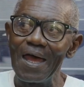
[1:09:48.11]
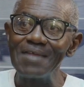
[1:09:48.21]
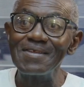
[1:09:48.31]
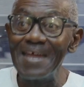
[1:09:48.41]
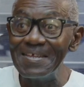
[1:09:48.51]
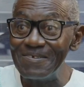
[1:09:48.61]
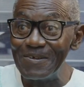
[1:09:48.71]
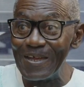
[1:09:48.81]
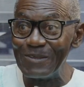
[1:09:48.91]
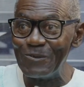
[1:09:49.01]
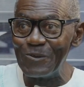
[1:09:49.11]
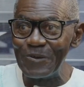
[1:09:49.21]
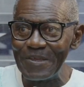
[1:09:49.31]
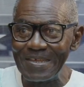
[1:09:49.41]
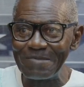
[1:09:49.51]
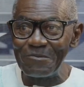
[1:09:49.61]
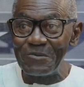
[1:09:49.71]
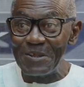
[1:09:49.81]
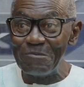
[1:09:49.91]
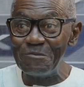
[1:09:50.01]
as a Nigerian, you know, it
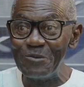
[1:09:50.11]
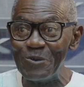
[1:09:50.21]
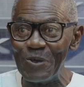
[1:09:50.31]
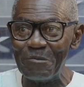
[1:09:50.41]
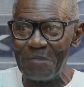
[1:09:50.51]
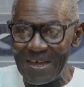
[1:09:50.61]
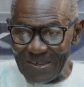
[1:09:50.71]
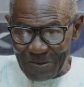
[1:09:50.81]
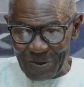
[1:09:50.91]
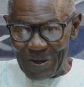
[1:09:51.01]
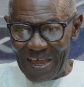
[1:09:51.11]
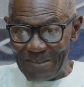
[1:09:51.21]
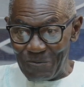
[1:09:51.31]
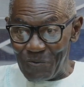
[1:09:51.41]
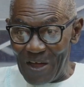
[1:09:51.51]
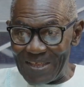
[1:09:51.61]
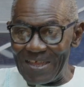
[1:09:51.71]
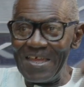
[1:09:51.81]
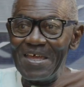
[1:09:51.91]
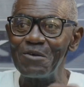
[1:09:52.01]
really blew your mind, you know, your head wide
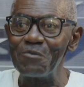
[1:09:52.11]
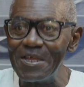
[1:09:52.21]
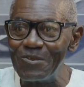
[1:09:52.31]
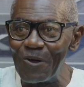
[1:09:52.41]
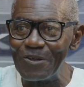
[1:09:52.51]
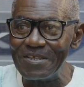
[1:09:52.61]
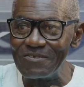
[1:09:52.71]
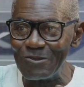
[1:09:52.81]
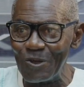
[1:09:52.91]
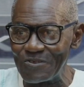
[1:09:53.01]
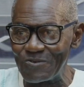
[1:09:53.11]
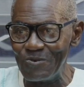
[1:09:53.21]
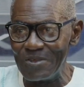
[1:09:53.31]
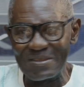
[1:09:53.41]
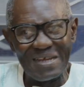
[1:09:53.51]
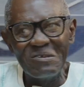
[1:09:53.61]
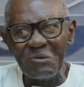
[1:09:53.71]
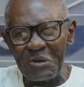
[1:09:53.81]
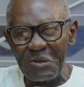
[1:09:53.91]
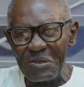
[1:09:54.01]
when all these law students, I didn't
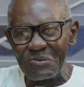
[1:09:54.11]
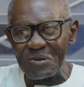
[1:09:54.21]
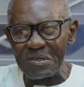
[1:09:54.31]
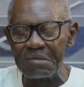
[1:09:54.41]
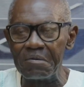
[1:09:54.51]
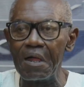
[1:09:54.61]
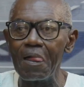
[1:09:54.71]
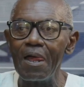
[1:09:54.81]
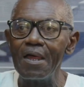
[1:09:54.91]
know what they were talking about.